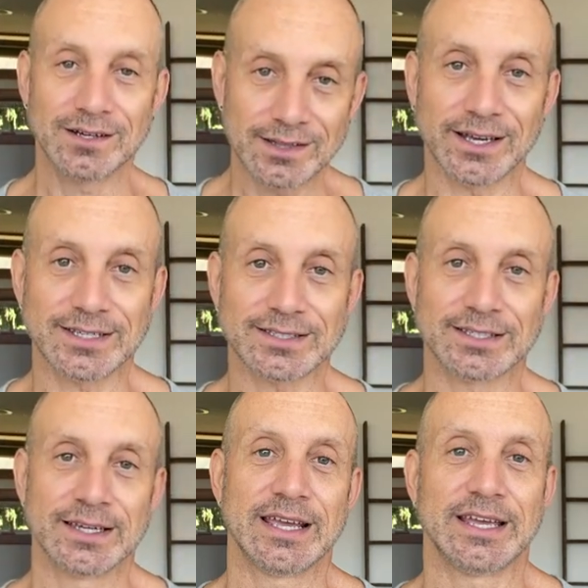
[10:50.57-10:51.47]
Light.
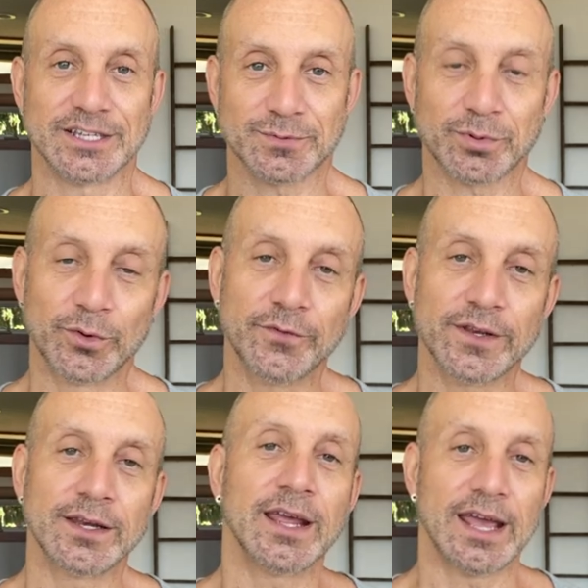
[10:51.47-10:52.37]
It is
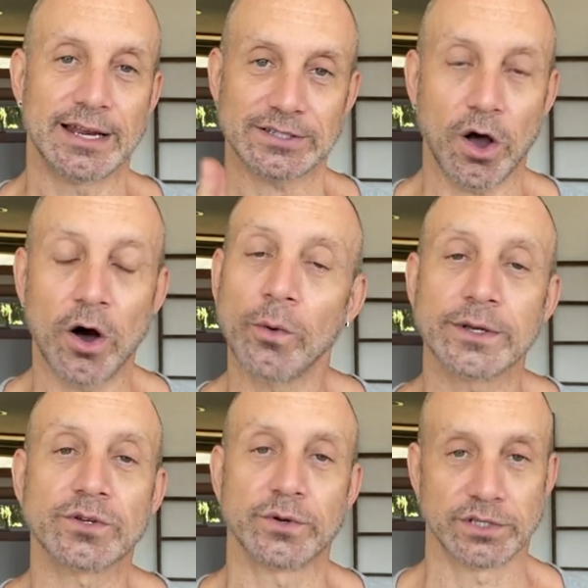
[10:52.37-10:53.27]
proven. It is
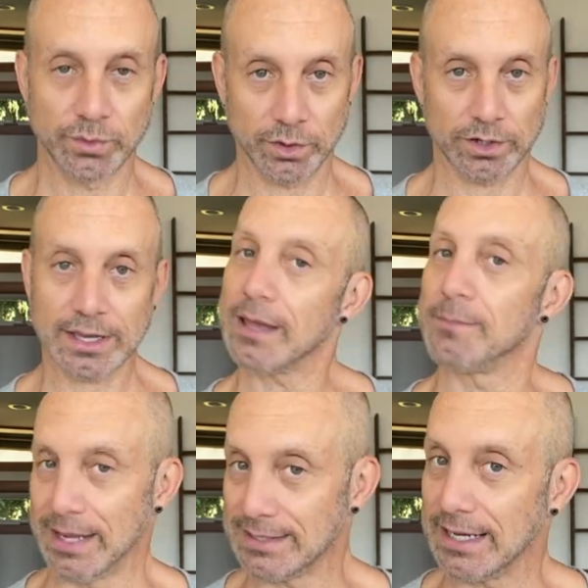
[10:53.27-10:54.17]
always going to work. It
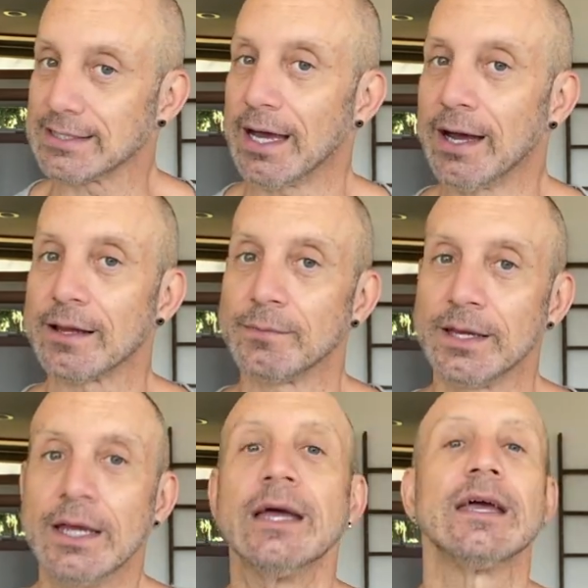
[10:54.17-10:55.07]
may take time.